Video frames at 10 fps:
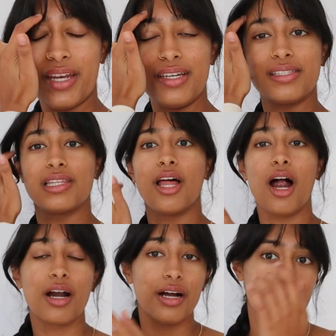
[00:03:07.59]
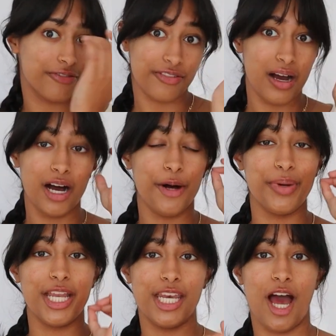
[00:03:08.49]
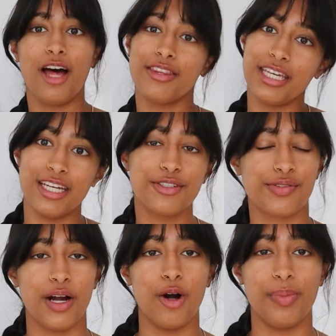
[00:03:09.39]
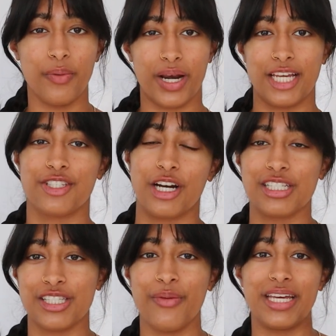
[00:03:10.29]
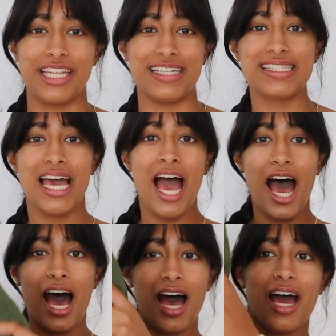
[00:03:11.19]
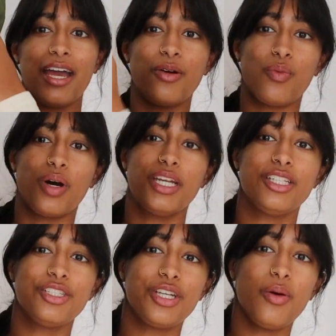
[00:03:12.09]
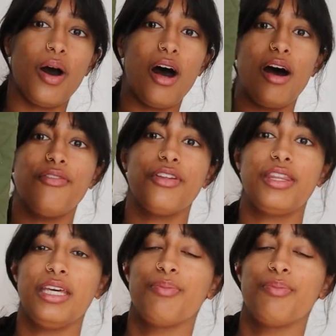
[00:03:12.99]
it is Lara from not the intro, but when I start sewing this, I wanted to show off the